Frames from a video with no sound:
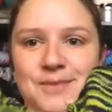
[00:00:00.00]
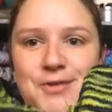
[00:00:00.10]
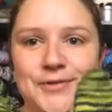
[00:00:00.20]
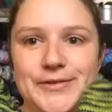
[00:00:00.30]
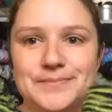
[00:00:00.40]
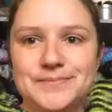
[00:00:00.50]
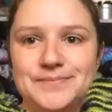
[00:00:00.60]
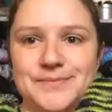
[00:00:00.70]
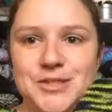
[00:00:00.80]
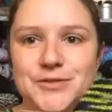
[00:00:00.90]
Both of them,
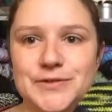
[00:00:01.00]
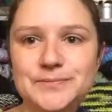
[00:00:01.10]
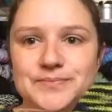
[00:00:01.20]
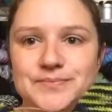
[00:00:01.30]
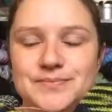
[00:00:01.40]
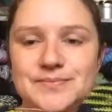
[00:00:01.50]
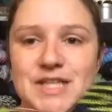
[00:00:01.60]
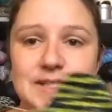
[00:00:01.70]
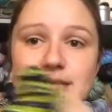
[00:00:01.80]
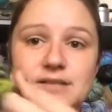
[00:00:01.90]
2 of them.
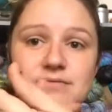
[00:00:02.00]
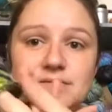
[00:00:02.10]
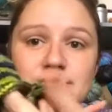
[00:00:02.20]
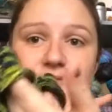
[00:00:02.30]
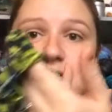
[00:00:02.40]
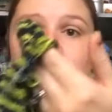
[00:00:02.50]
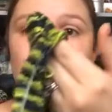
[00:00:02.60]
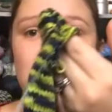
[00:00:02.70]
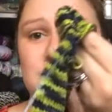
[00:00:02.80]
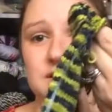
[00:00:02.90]
That's it.
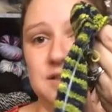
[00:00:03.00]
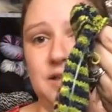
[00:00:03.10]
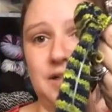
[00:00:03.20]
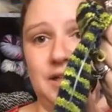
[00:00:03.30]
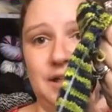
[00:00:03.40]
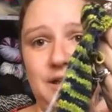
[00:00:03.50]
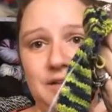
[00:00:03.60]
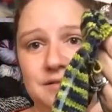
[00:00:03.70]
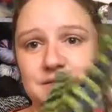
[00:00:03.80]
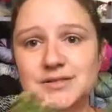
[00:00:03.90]
There's a lot of
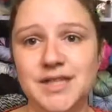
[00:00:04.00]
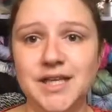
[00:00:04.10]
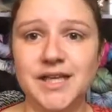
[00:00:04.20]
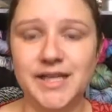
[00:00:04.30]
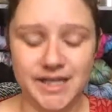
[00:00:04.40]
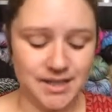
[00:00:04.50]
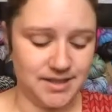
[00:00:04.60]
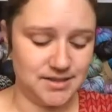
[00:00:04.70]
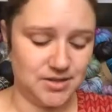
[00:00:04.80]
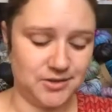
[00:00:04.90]
knitting. He
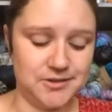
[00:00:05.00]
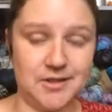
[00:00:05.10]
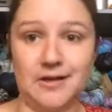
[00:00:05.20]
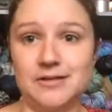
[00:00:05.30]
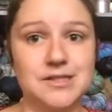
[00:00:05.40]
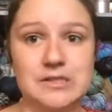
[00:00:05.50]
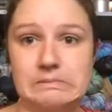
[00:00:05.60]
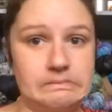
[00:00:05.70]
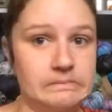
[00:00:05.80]
likes longer socks.